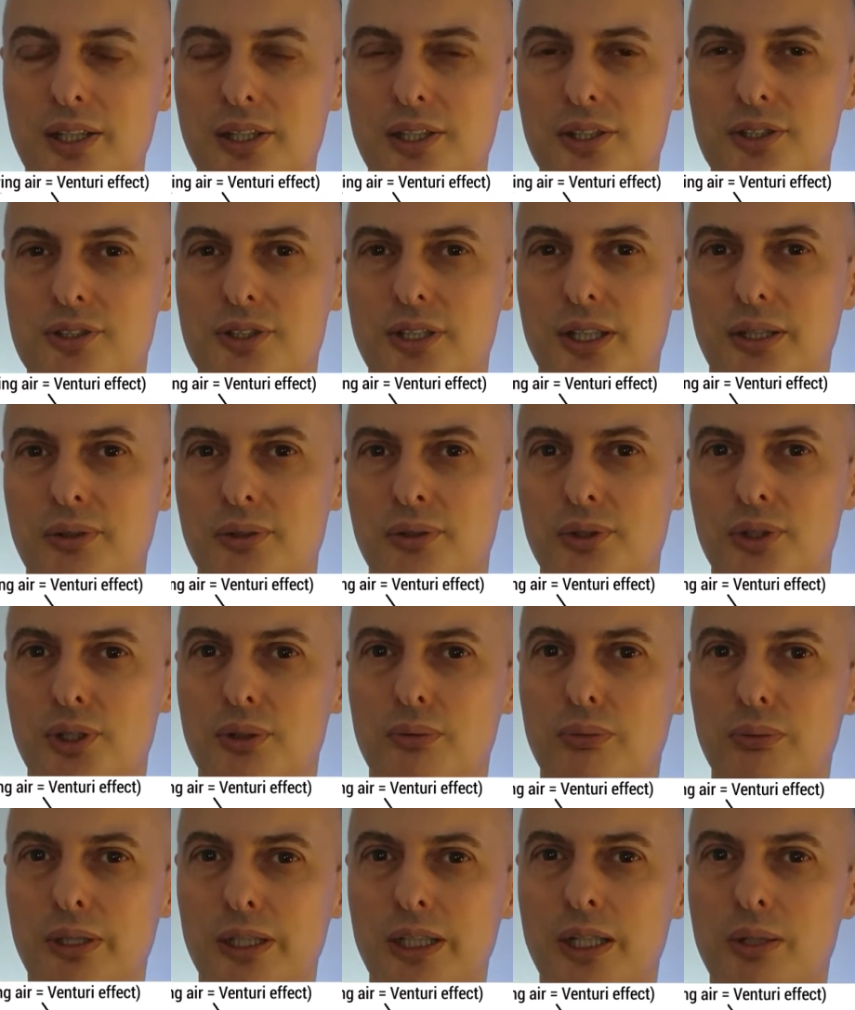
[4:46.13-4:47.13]
So you
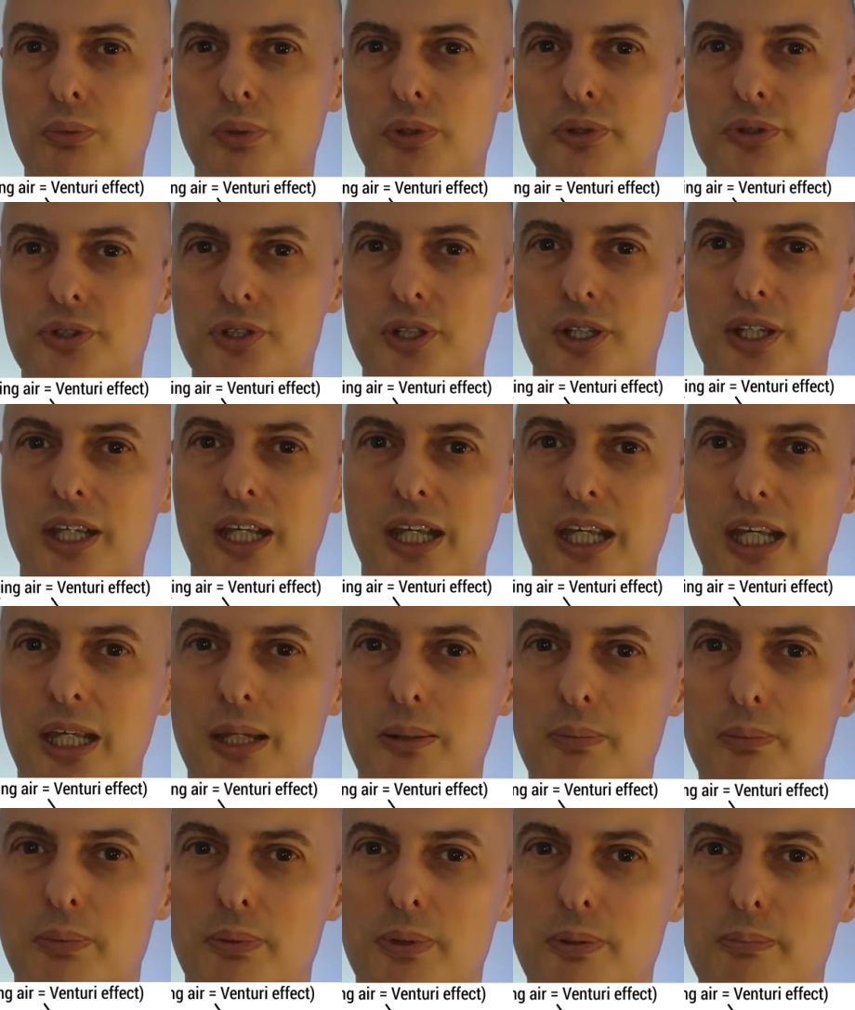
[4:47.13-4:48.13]
really want to
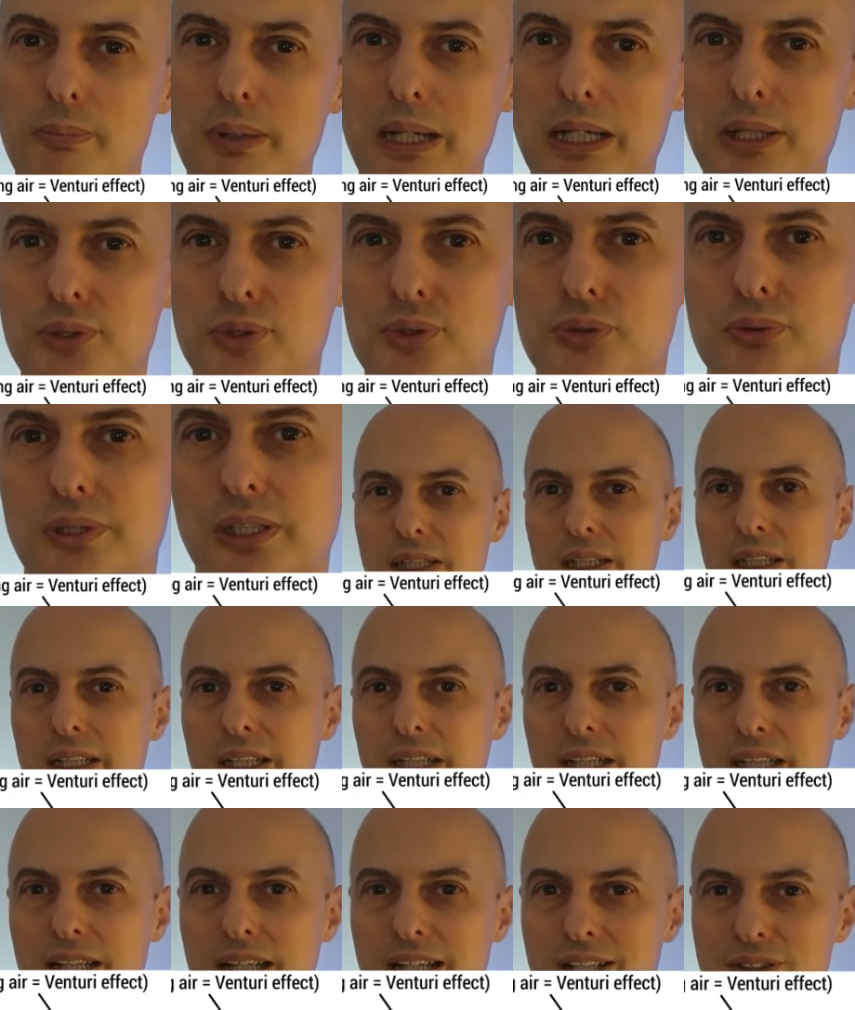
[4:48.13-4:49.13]
keep the boundary
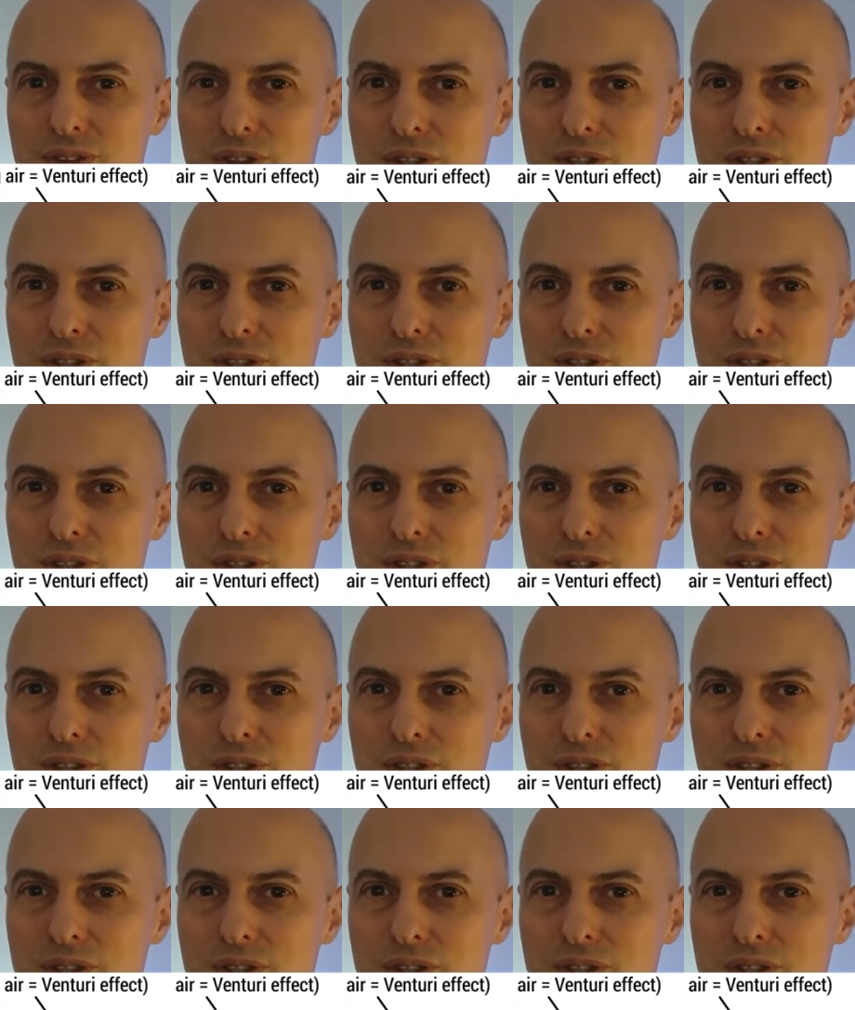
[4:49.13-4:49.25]
layer as